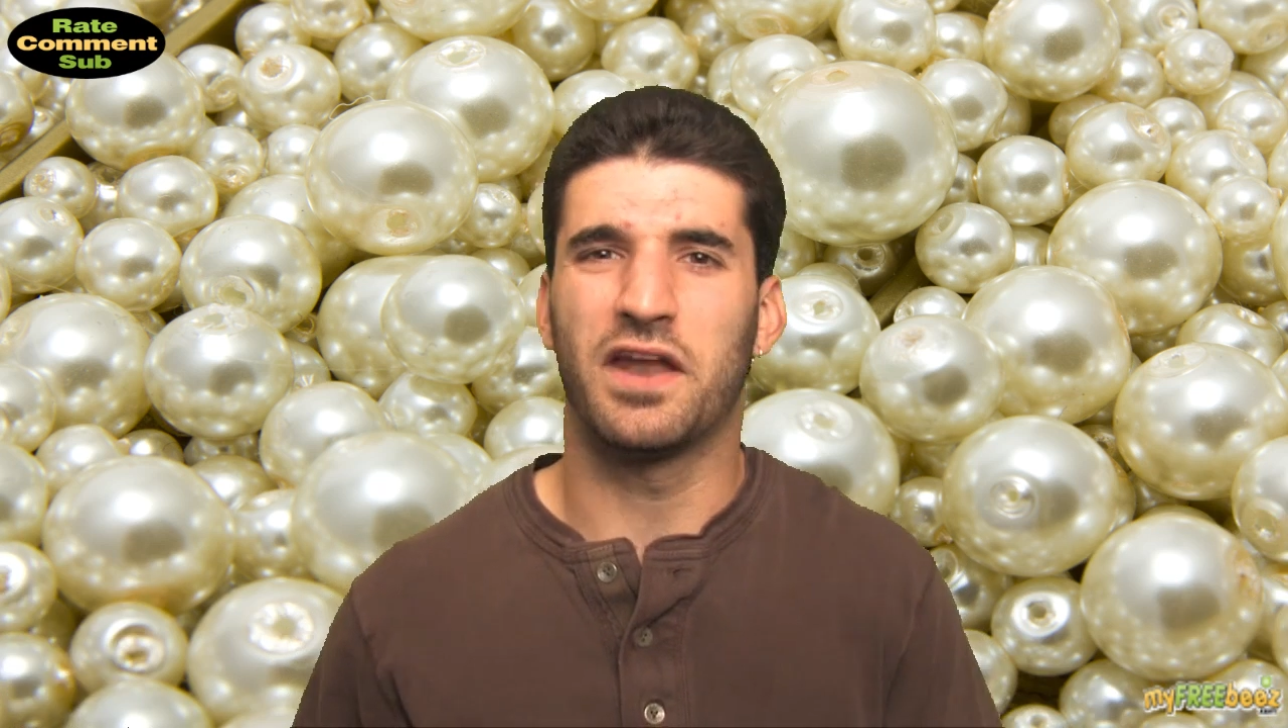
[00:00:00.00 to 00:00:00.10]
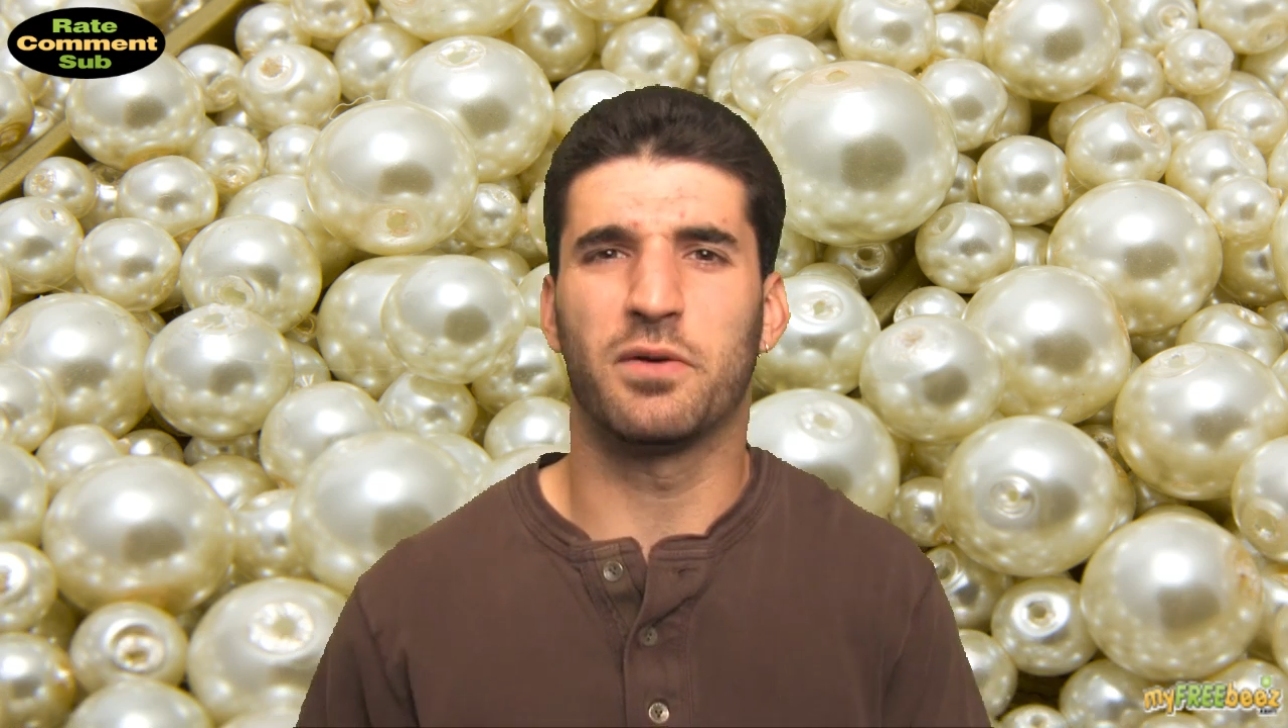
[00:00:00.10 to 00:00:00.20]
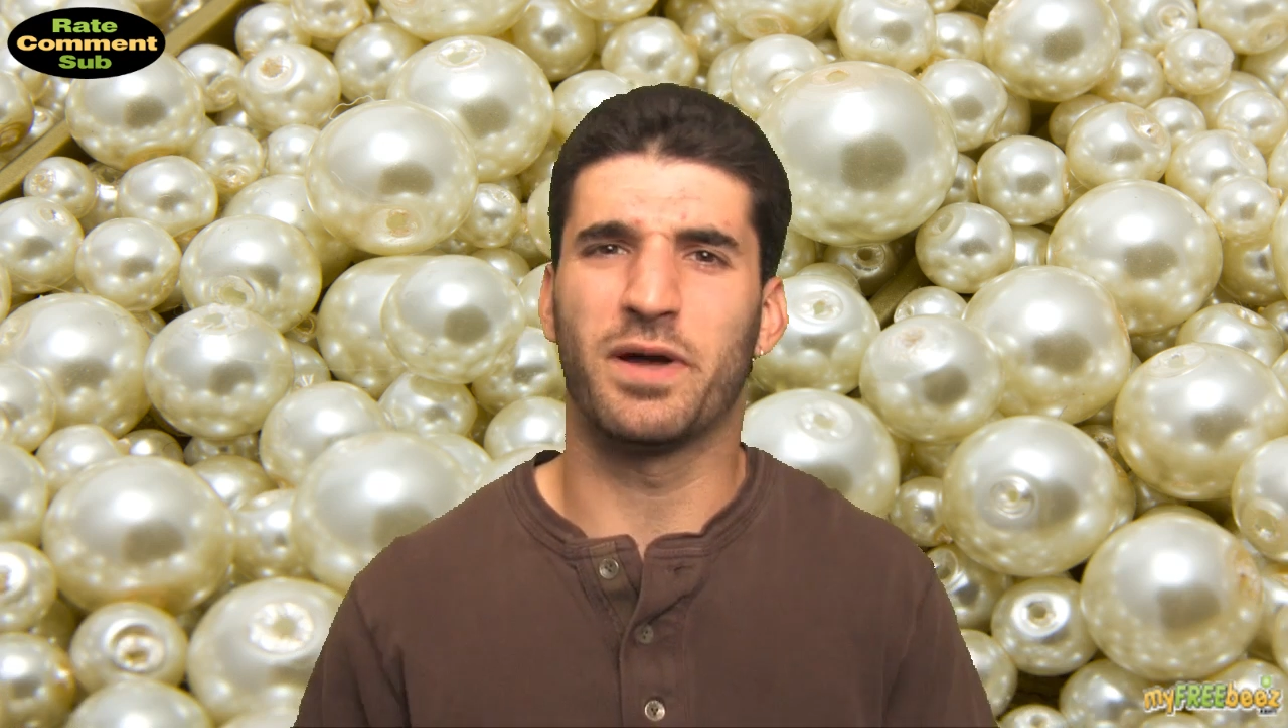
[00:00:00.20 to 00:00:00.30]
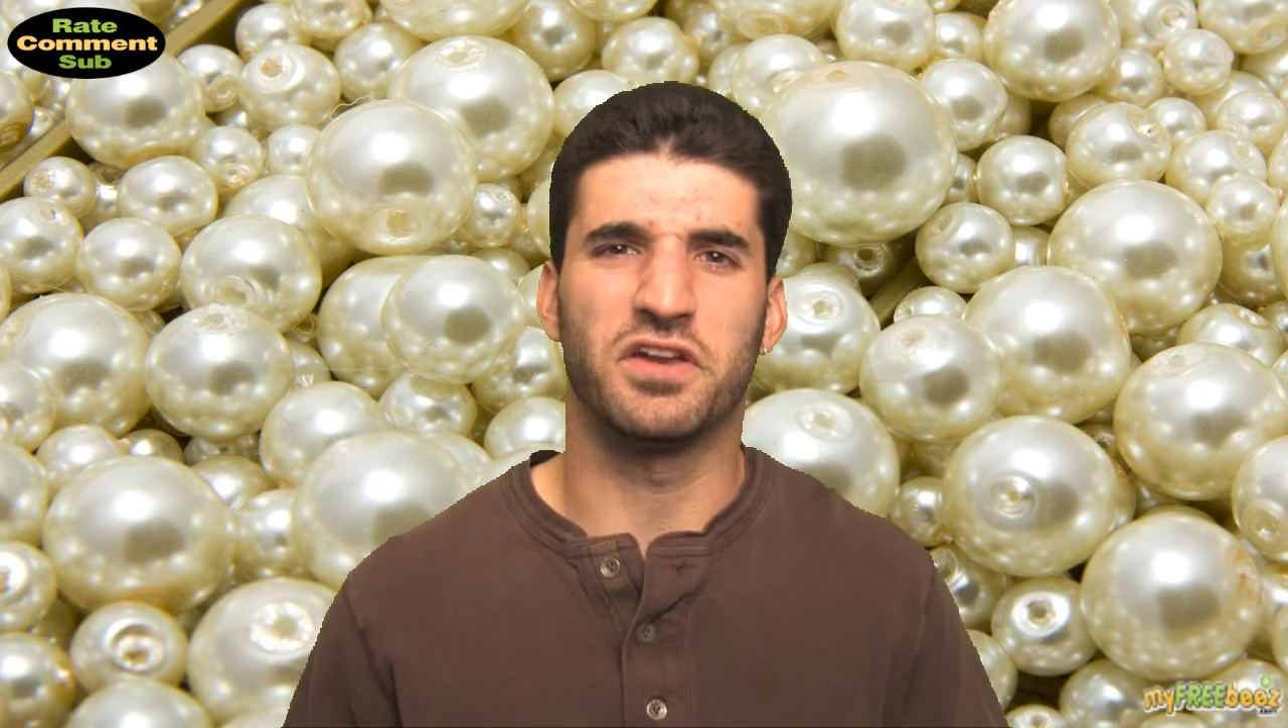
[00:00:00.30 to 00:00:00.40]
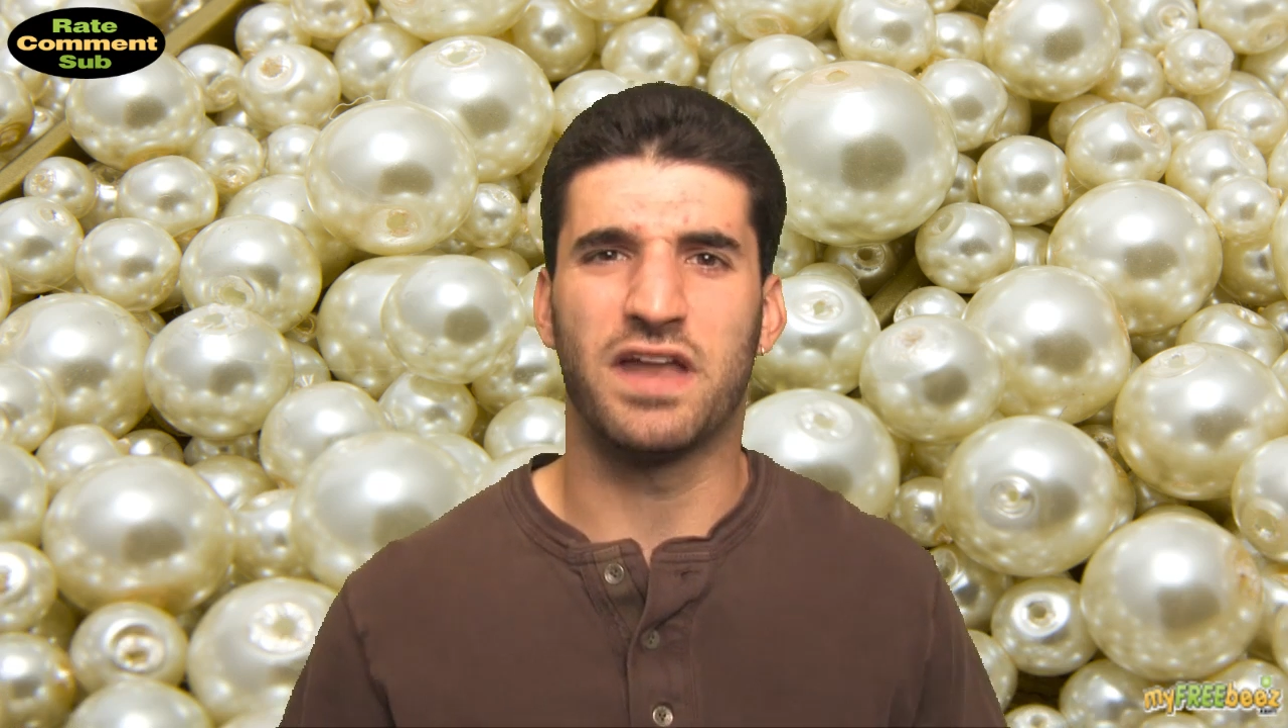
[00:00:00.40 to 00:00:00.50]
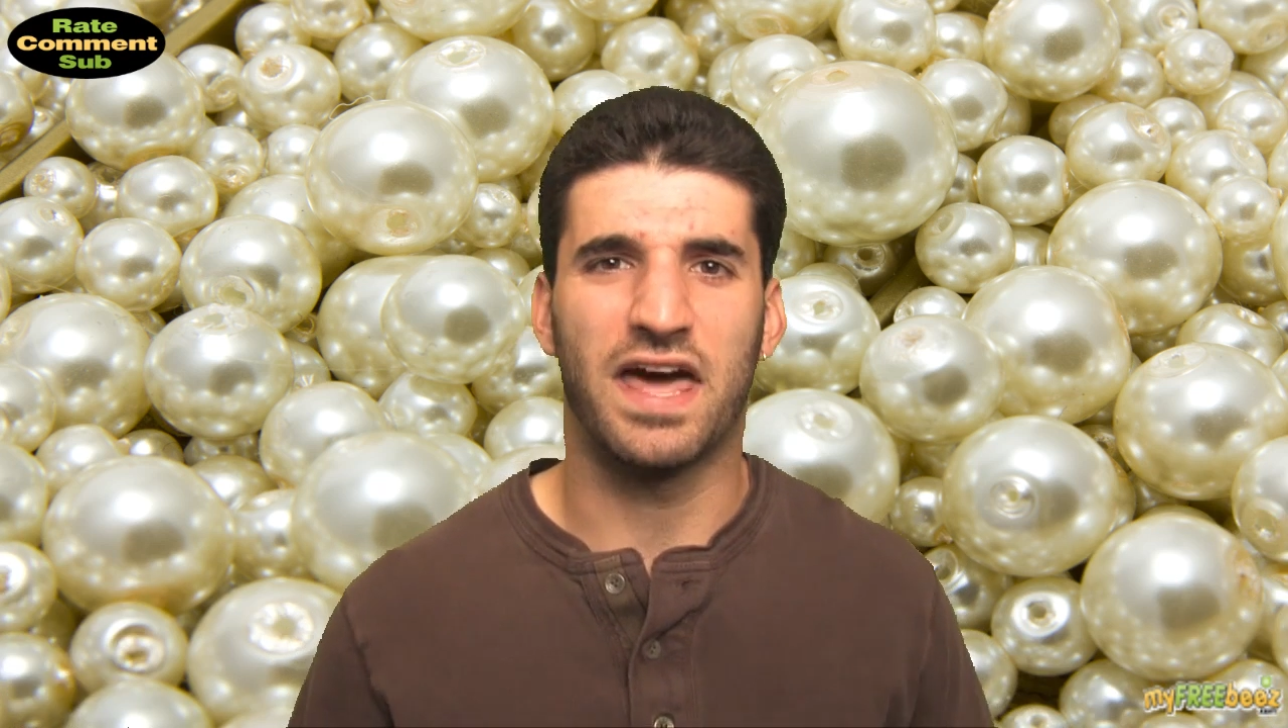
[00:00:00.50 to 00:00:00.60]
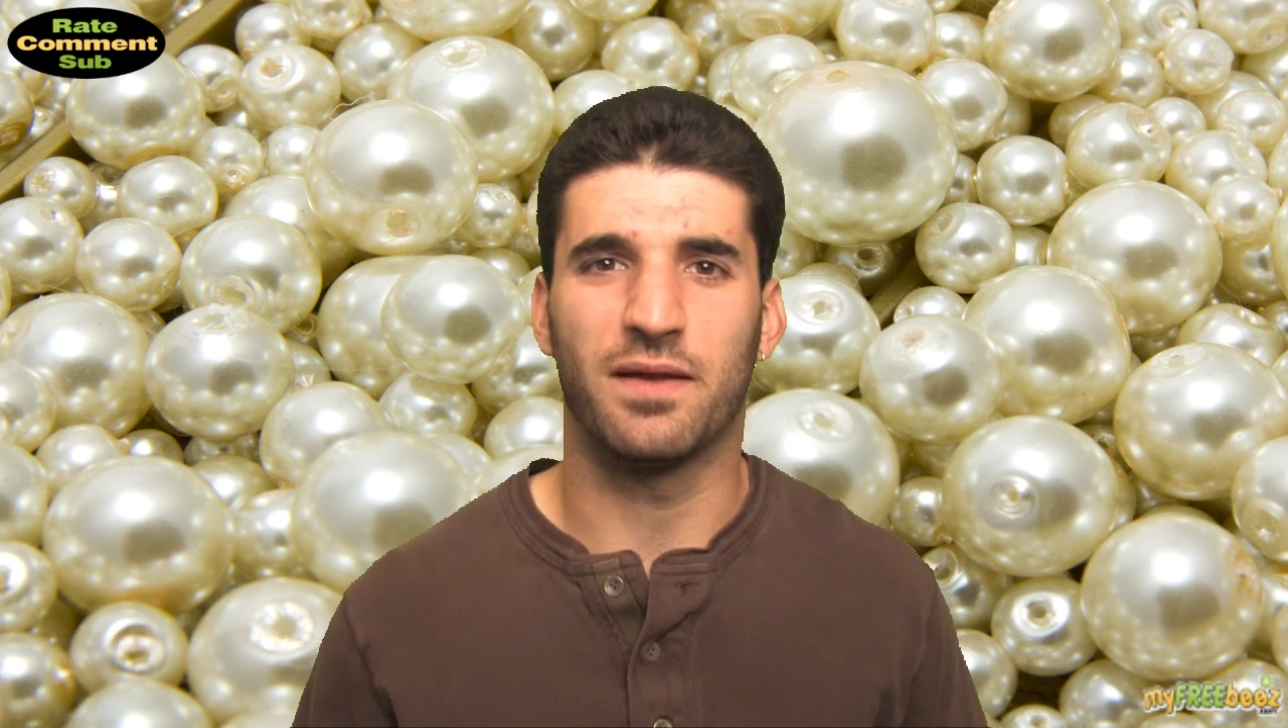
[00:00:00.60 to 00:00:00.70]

don't know about your dad.